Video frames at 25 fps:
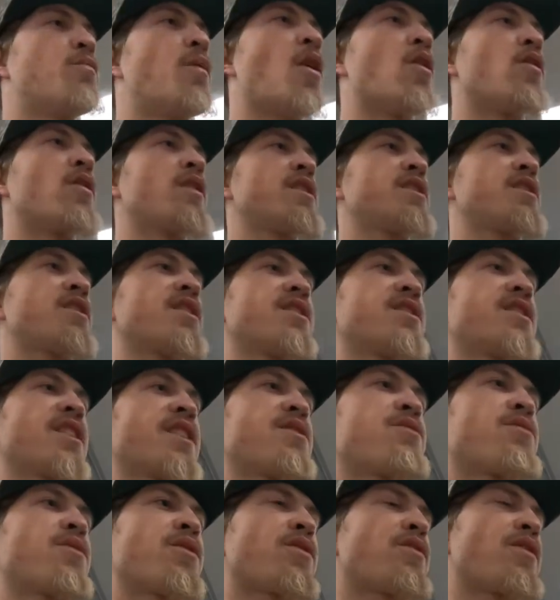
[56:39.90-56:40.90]
bonus because
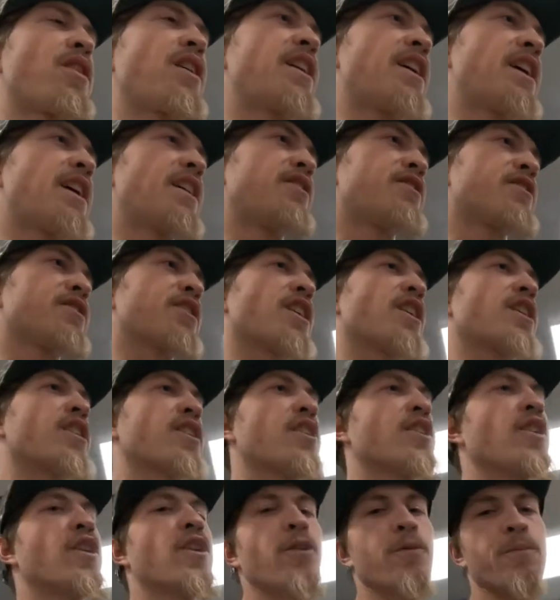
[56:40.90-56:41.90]
that's where the radiator's got to
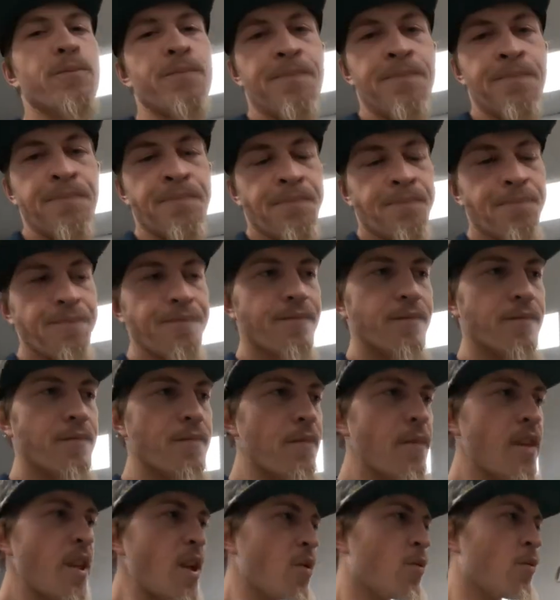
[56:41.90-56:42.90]
go.
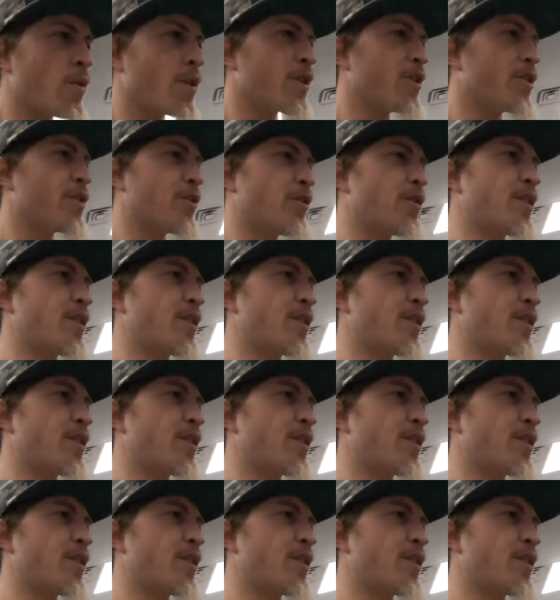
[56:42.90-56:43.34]
When you do